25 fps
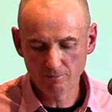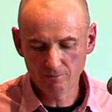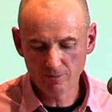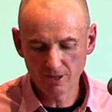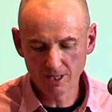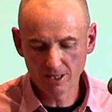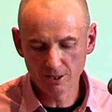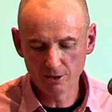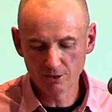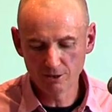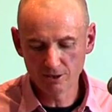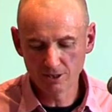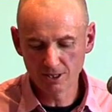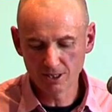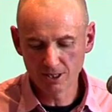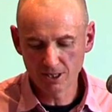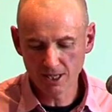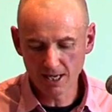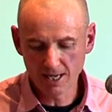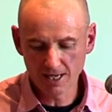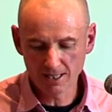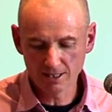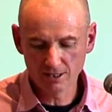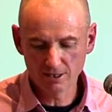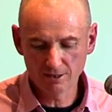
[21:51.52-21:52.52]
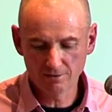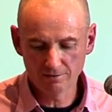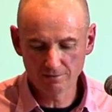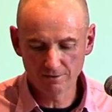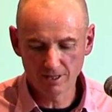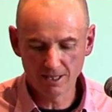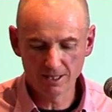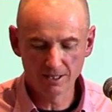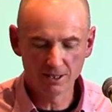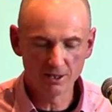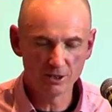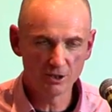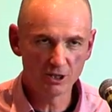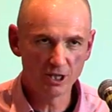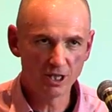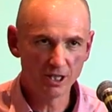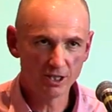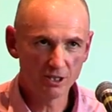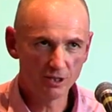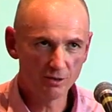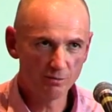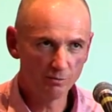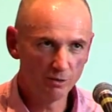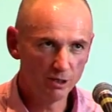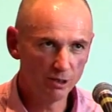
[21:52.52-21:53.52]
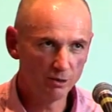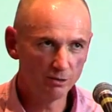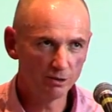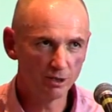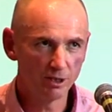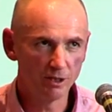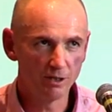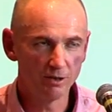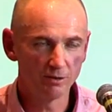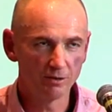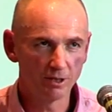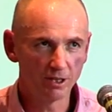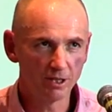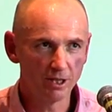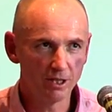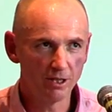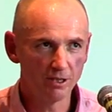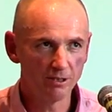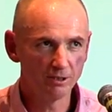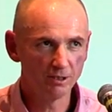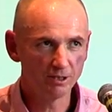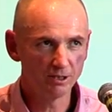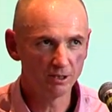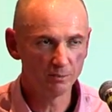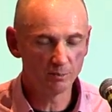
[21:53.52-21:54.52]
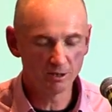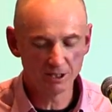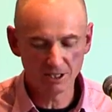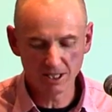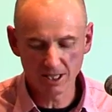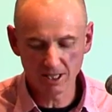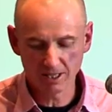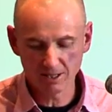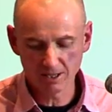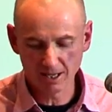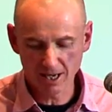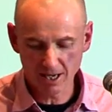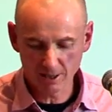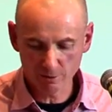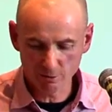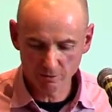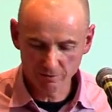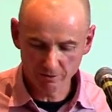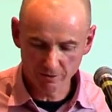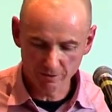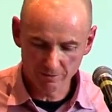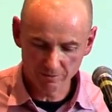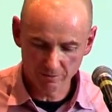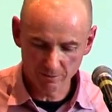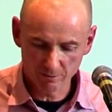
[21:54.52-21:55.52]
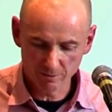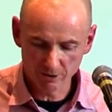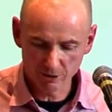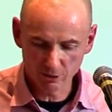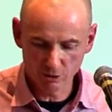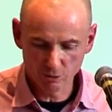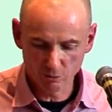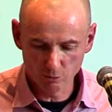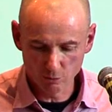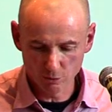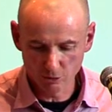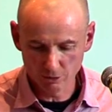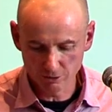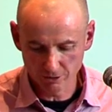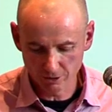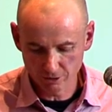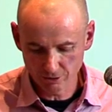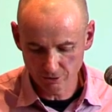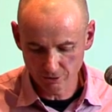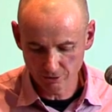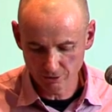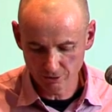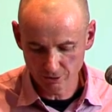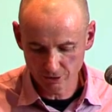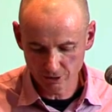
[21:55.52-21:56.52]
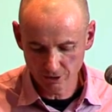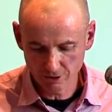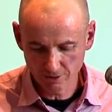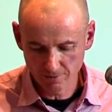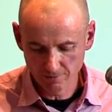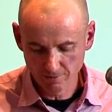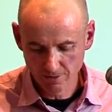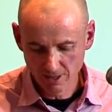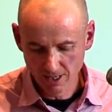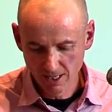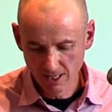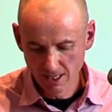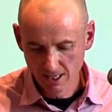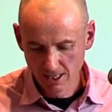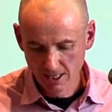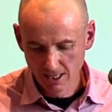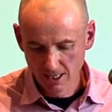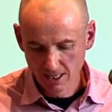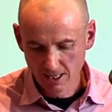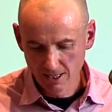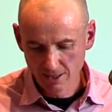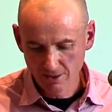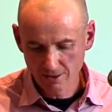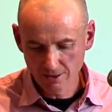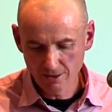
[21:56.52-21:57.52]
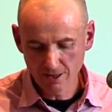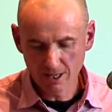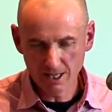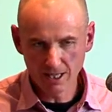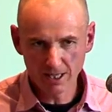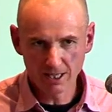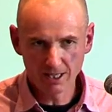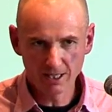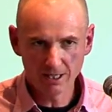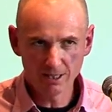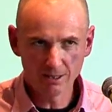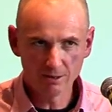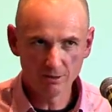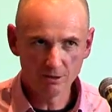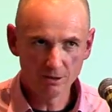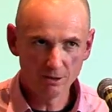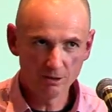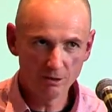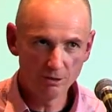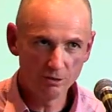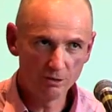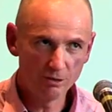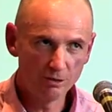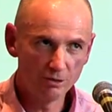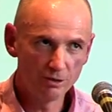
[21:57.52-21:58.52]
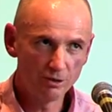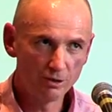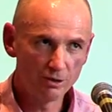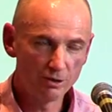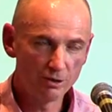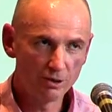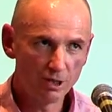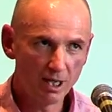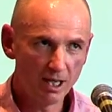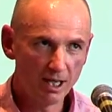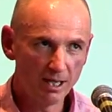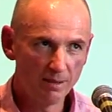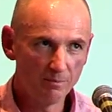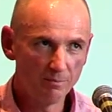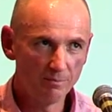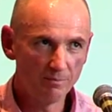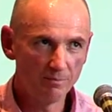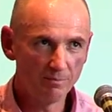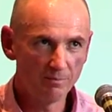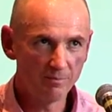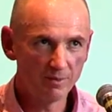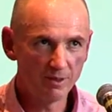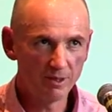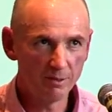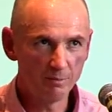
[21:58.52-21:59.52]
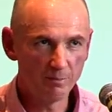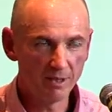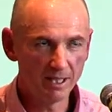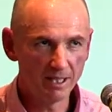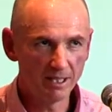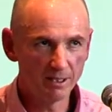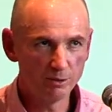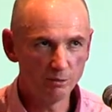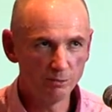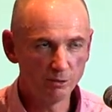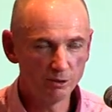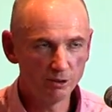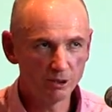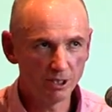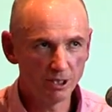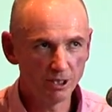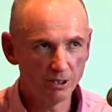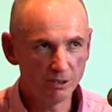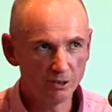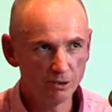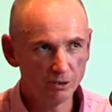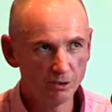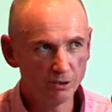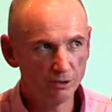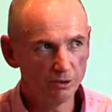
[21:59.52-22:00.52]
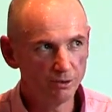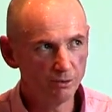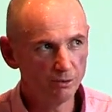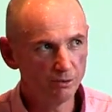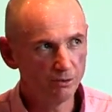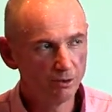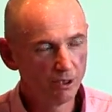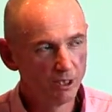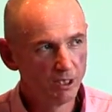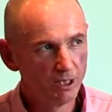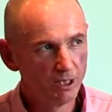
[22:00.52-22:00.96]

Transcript: they used the tax to fund injection wells along the coast to protect the aquifer from saltwater intrusion. They used the money also to